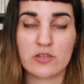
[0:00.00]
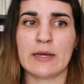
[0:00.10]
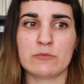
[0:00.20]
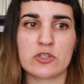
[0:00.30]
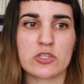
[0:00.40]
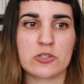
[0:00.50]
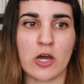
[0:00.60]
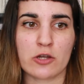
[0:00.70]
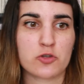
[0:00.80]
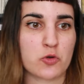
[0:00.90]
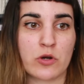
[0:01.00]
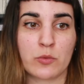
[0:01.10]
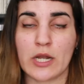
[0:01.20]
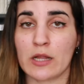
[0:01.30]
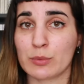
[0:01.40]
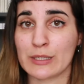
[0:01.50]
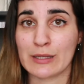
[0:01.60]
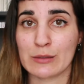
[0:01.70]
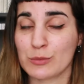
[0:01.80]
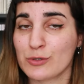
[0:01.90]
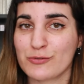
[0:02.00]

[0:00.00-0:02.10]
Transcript: I'm just not sure what I'll be in the mood